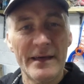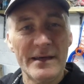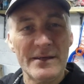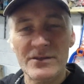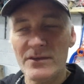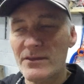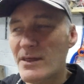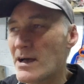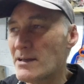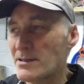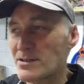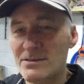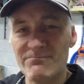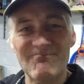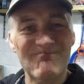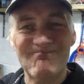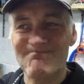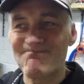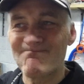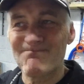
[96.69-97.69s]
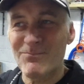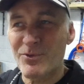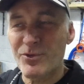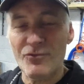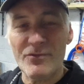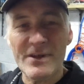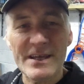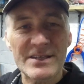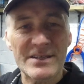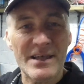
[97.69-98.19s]
So that's
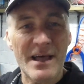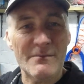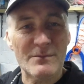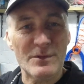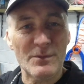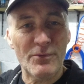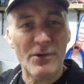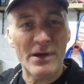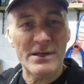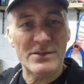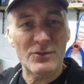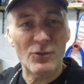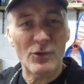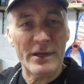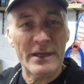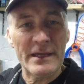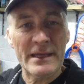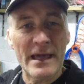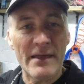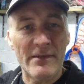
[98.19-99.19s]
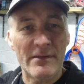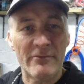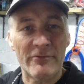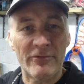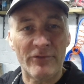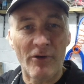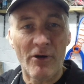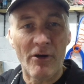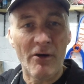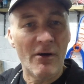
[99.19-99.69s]
3 times the price of what you can get them
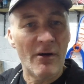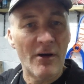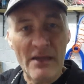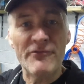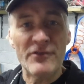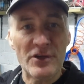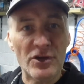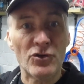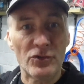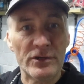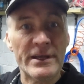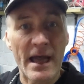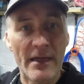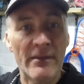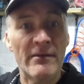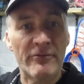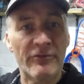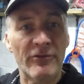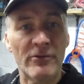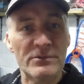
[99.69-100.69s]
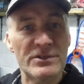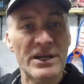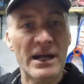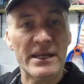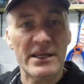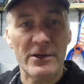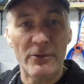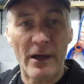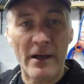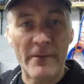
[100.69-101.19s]
for if you could get them from
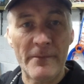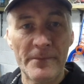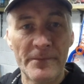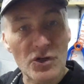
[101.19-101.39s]
Jaguar.